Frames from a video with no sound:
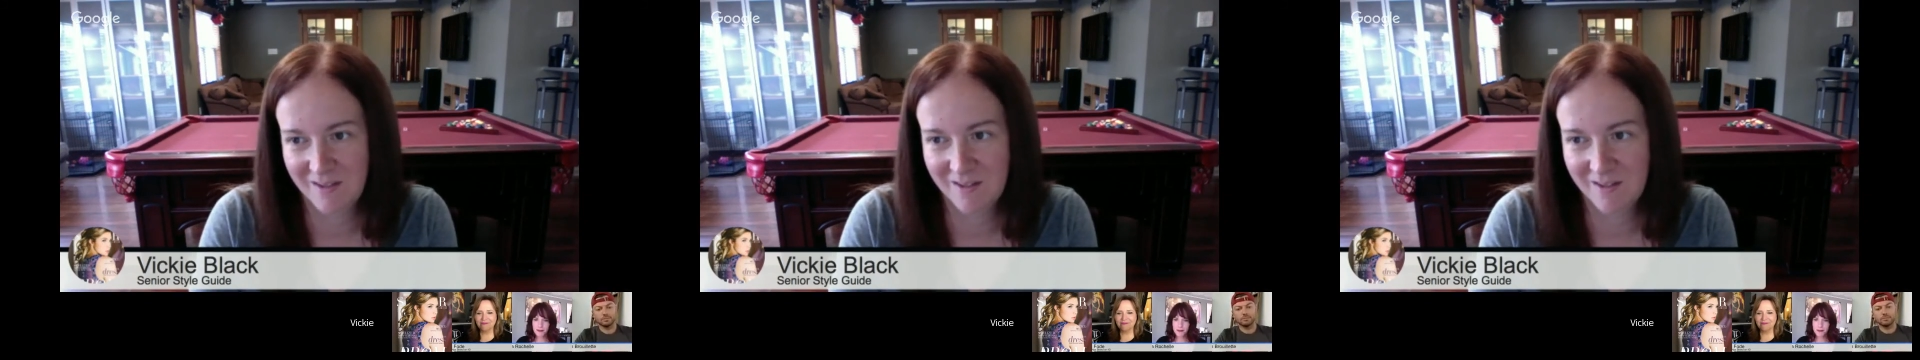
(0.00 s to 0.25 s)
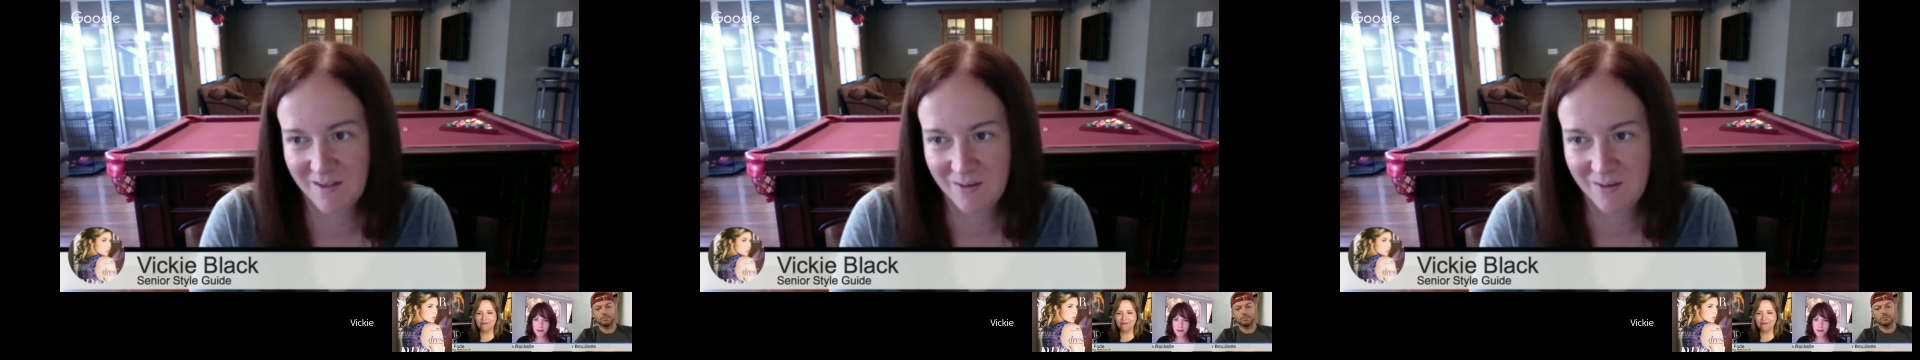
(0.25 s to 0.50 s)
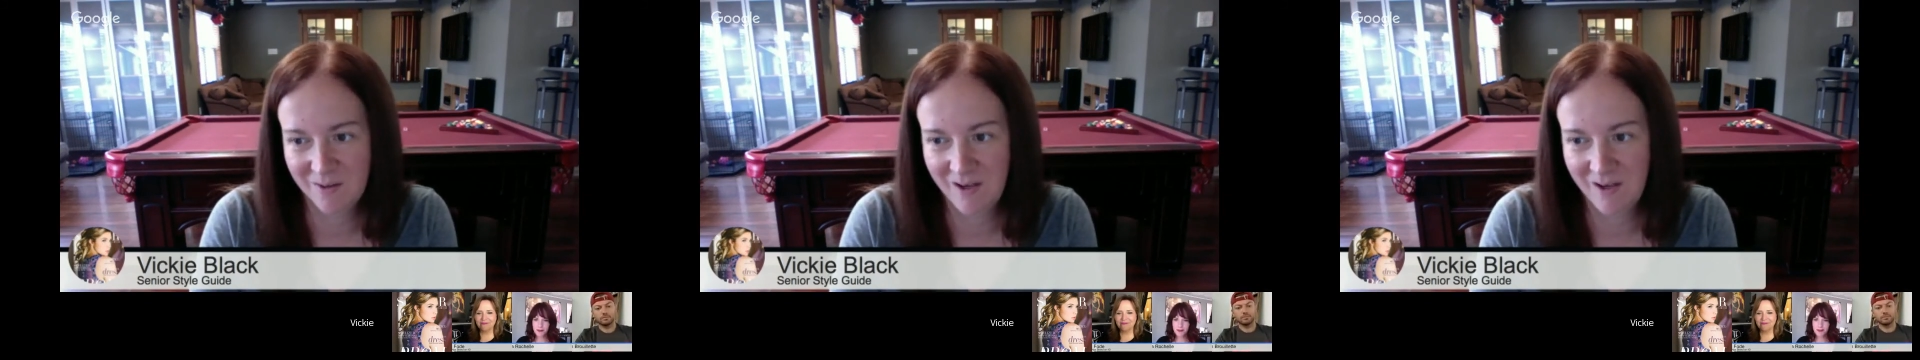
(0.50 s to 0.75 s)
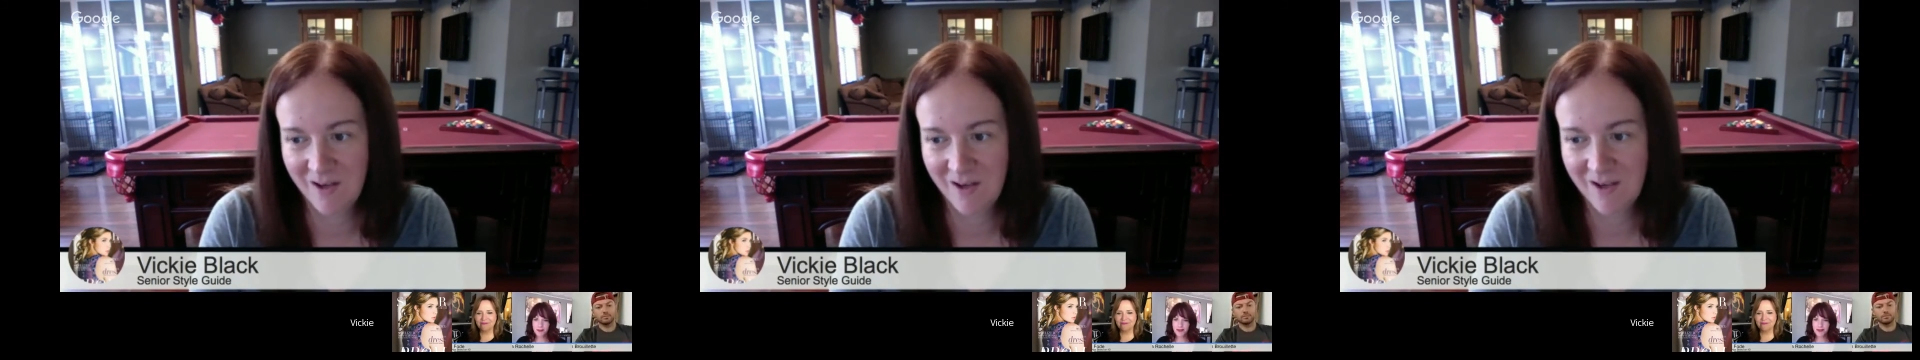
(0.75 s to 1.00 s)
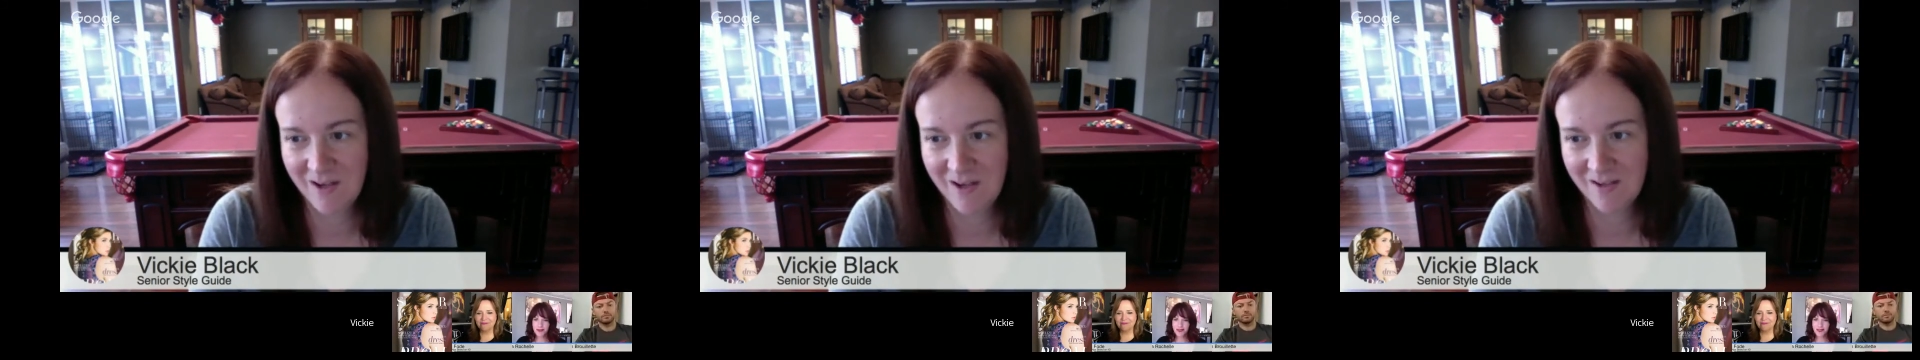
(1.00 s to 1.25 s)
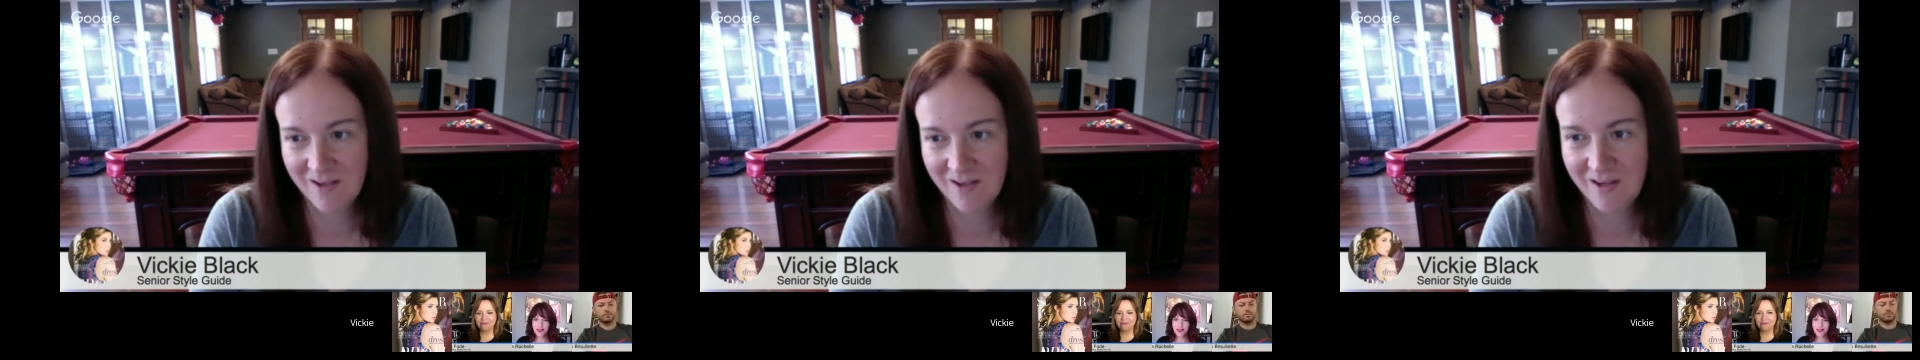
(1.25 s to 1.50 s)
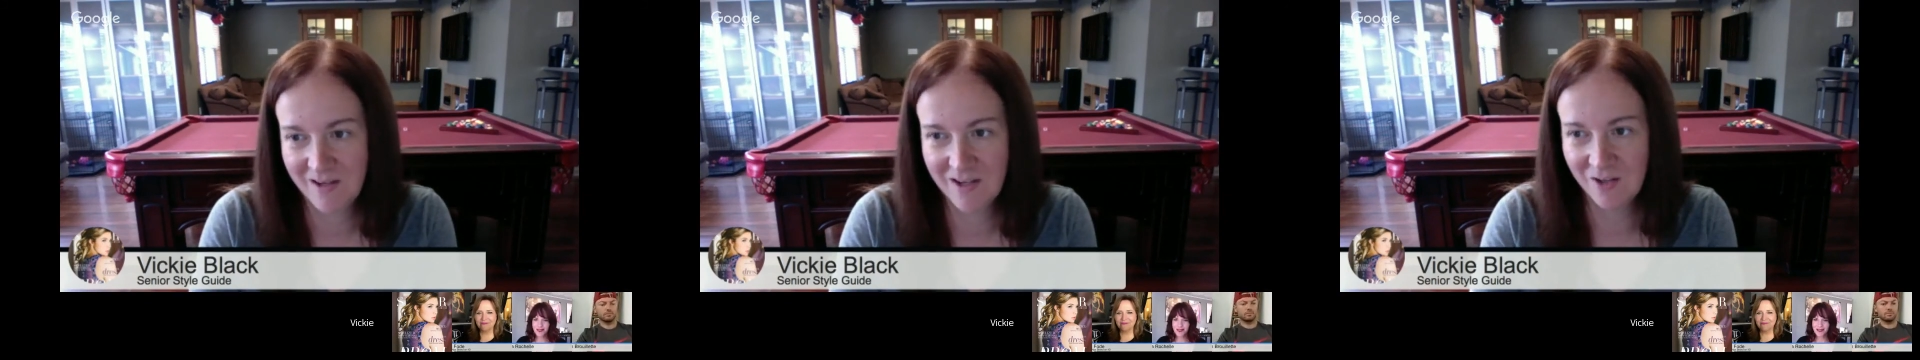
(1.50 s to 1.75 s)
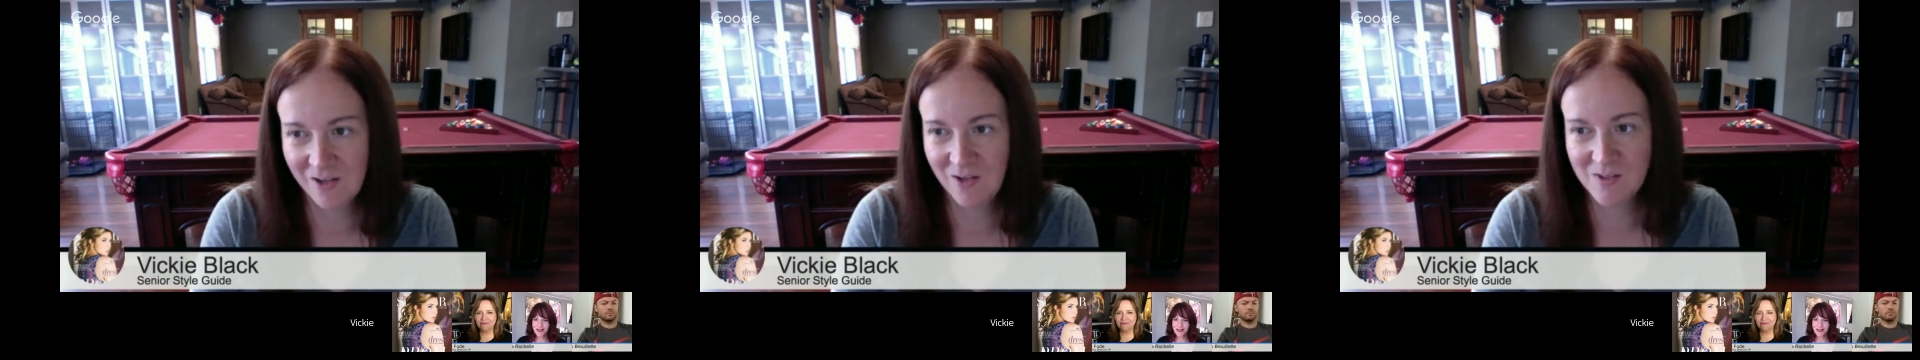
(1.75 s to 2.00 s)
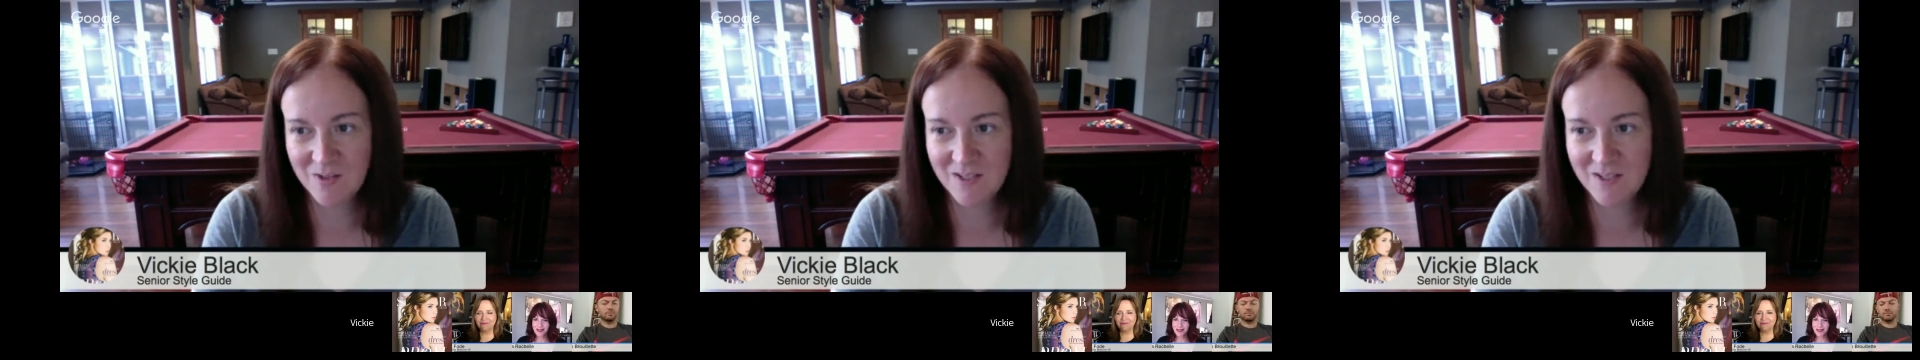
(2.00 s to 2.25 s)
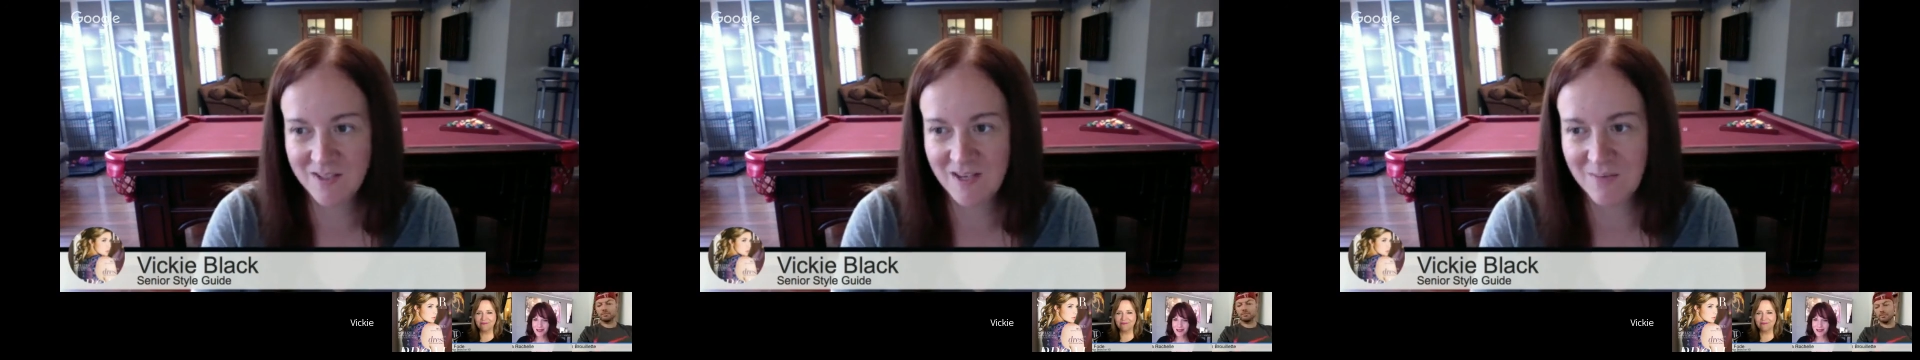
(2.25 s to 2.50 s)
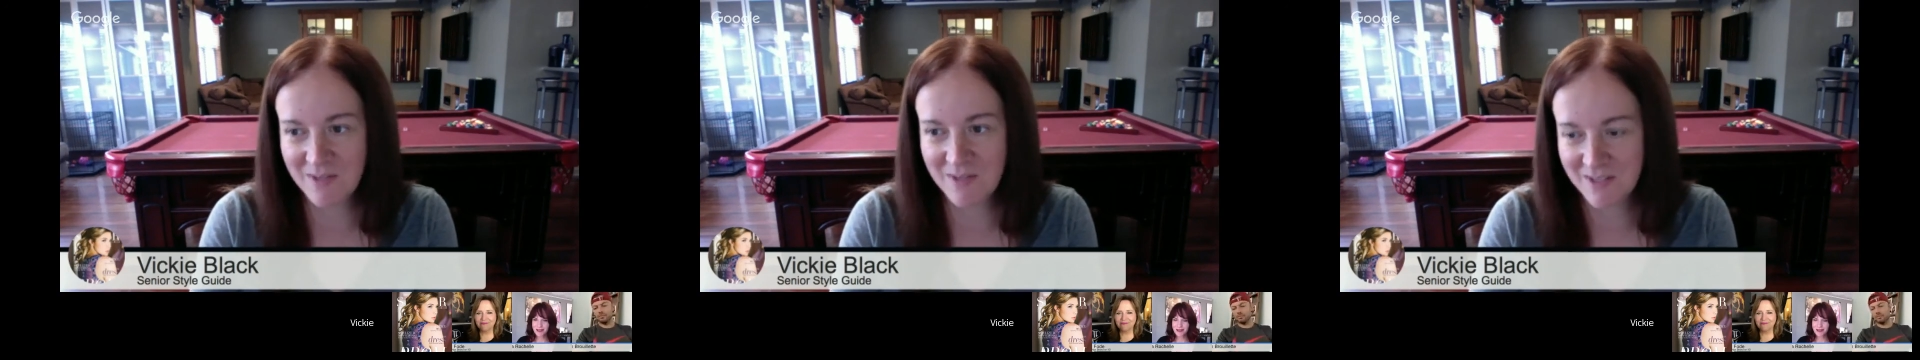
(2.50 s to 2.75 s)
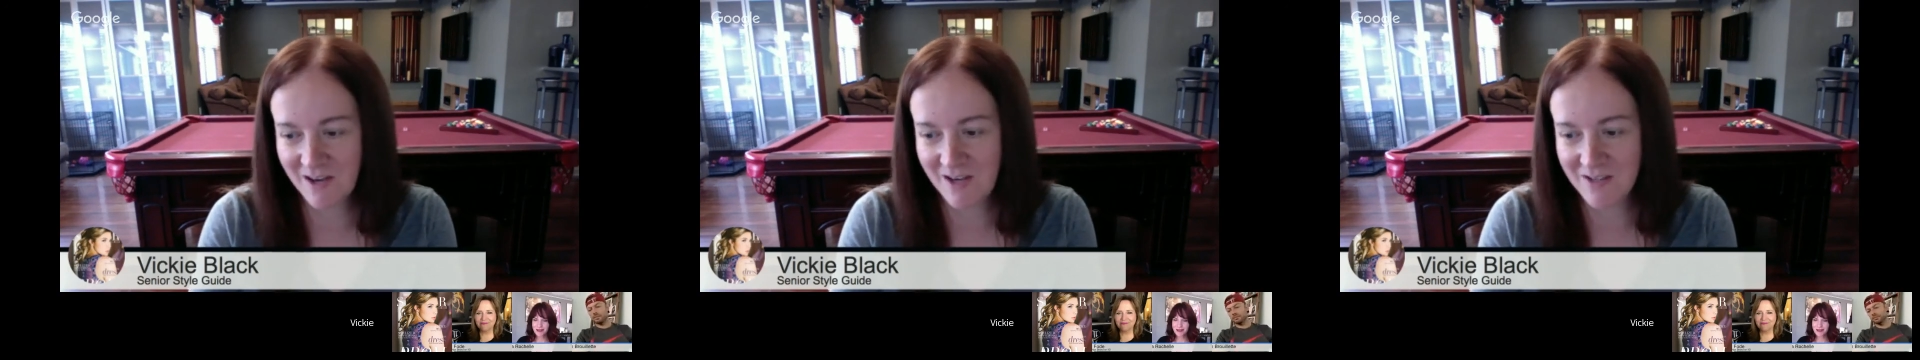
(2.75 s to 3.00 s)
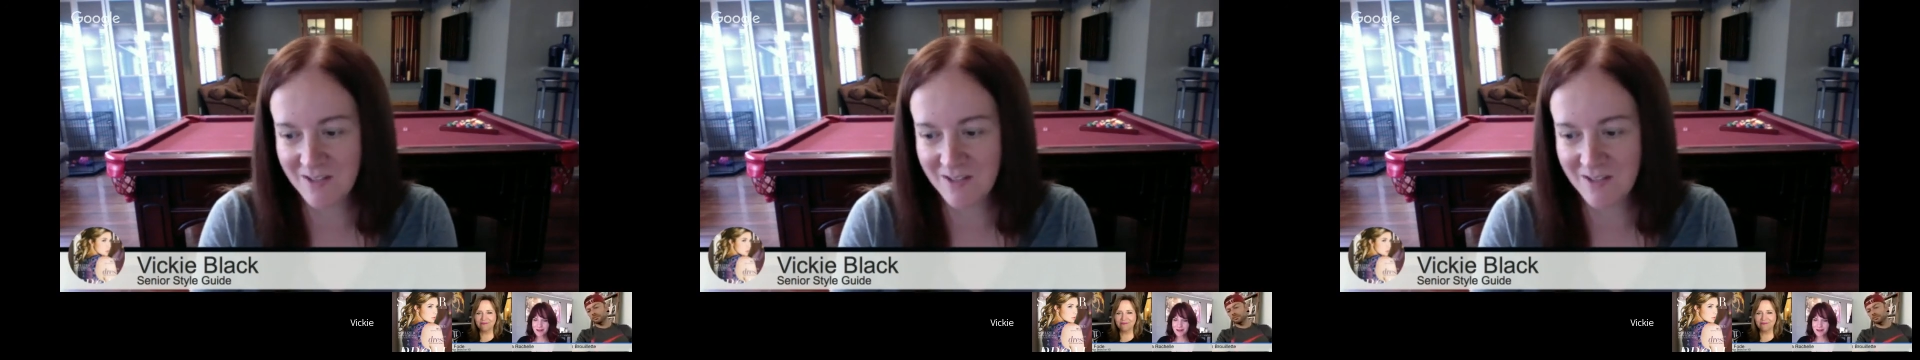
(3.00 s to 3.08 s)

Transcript: Okay. Any closing statements, guys?